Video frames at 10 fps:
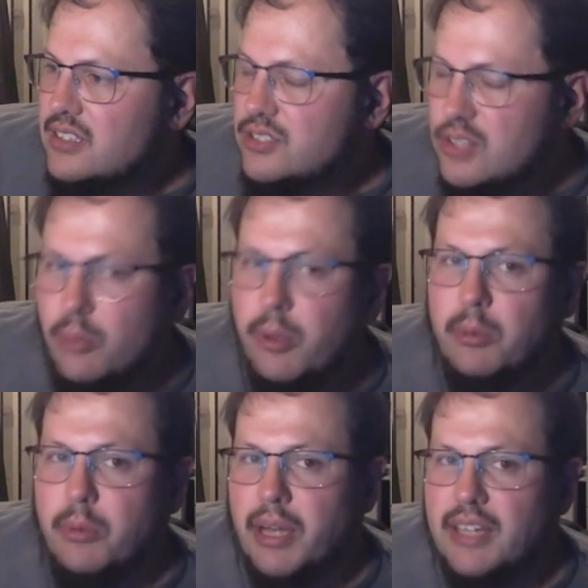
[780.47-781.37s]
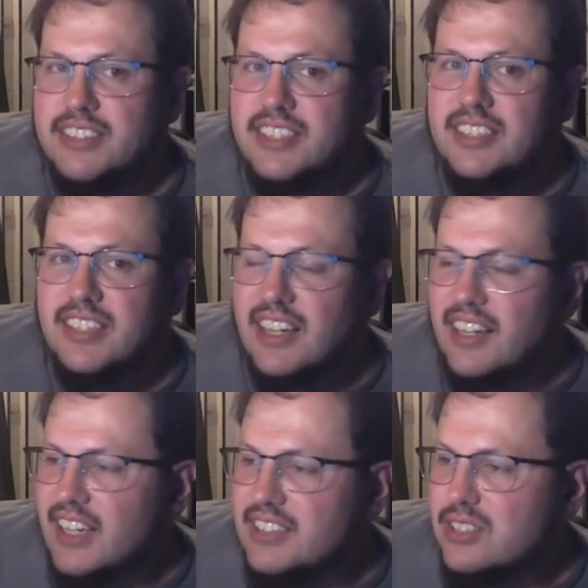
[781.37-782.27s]
so boomer bust.
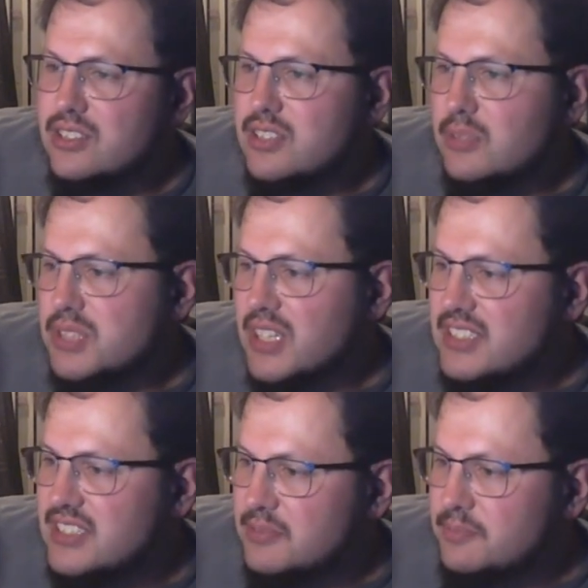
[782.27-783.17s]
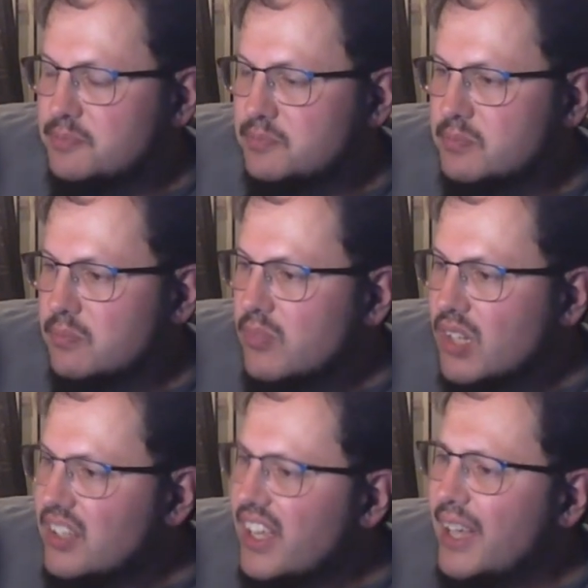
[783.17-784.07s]
I saw some sites
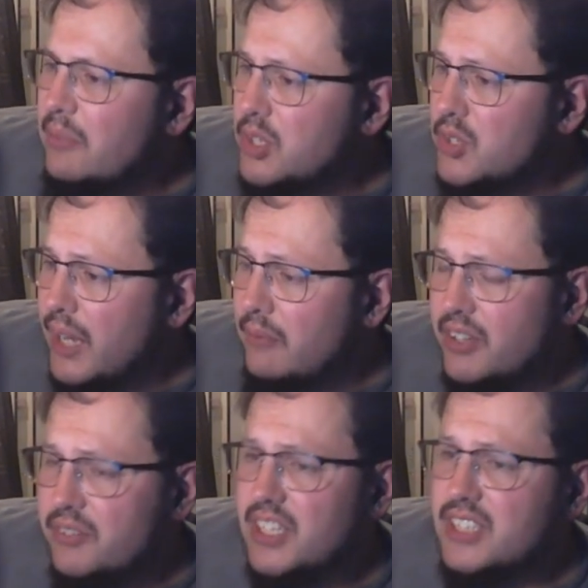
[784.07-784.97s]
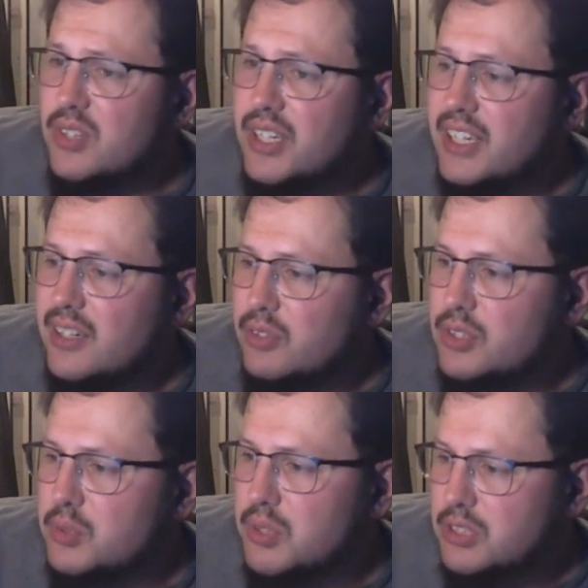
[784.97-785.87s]
they had him in their top 50, so I kind of
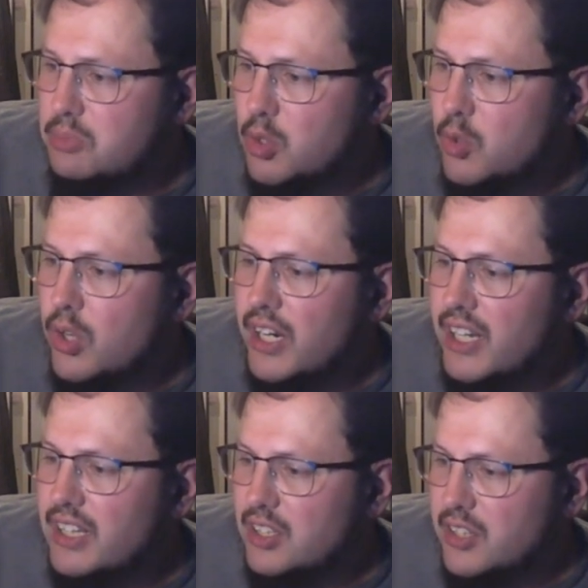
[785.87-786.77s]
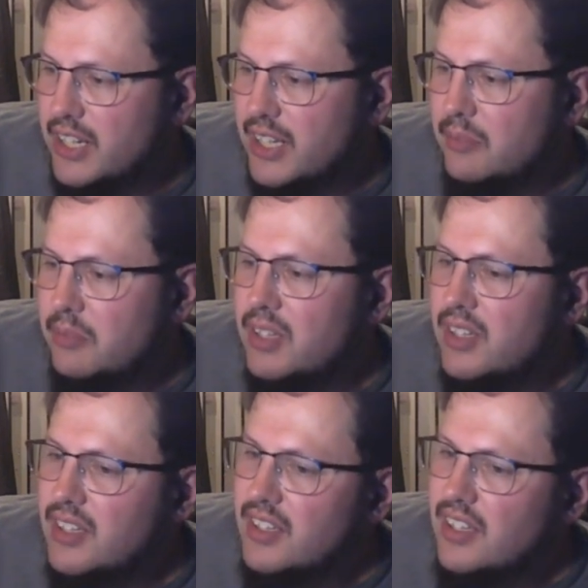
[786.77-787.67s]
went to explore and look at him.
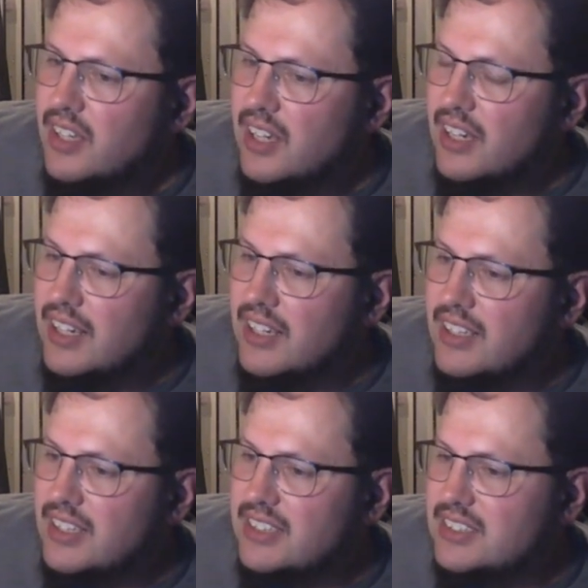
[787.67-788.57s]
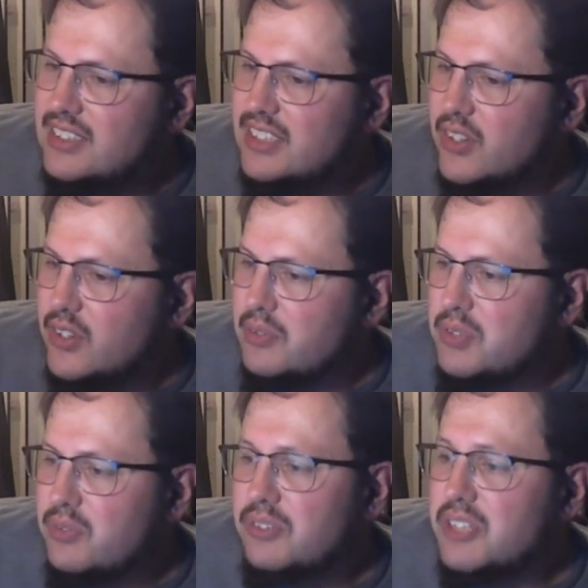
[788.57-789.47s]
He
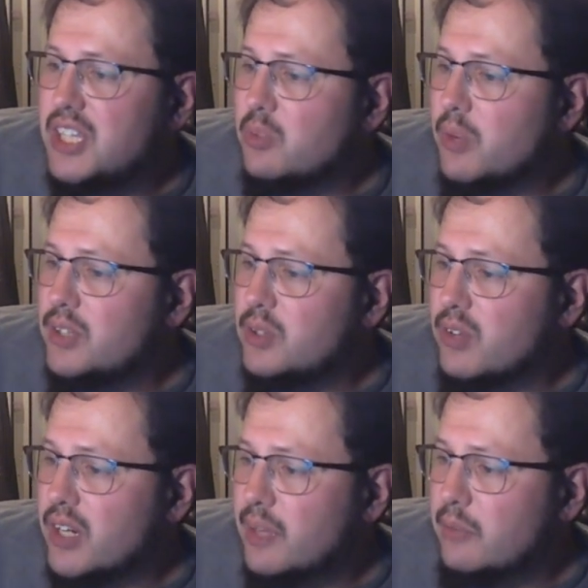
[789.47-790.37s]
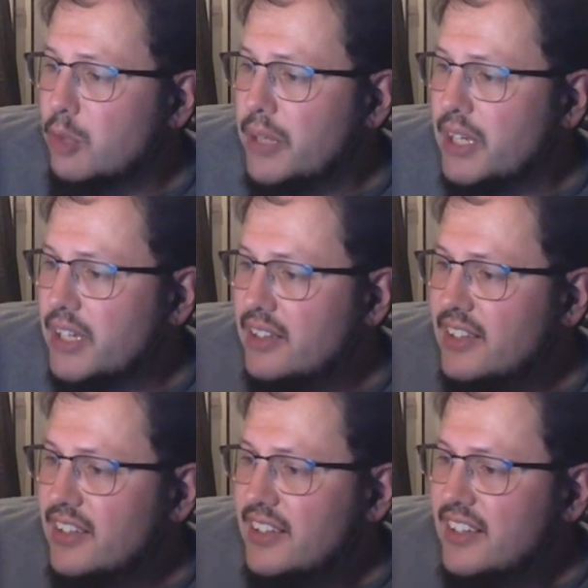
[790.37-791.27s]
was 50th ranked over on MLB,
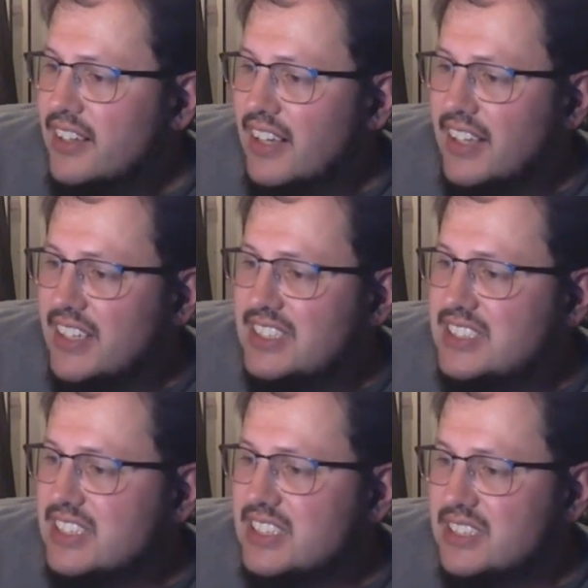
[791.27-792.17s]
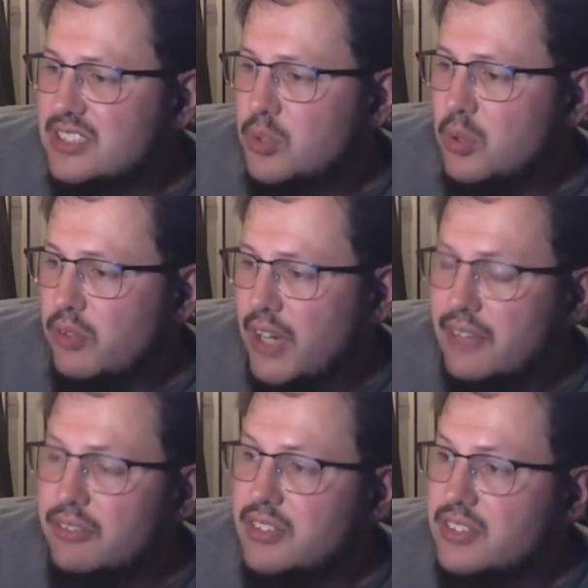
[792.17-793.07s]
and he's 6'6",
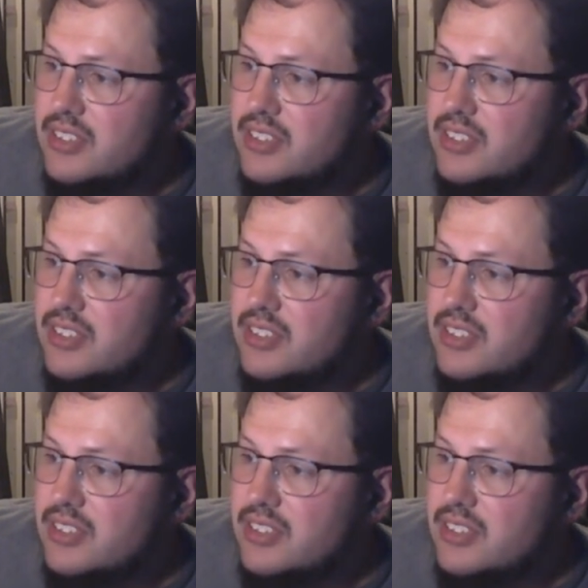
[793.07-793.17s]
205.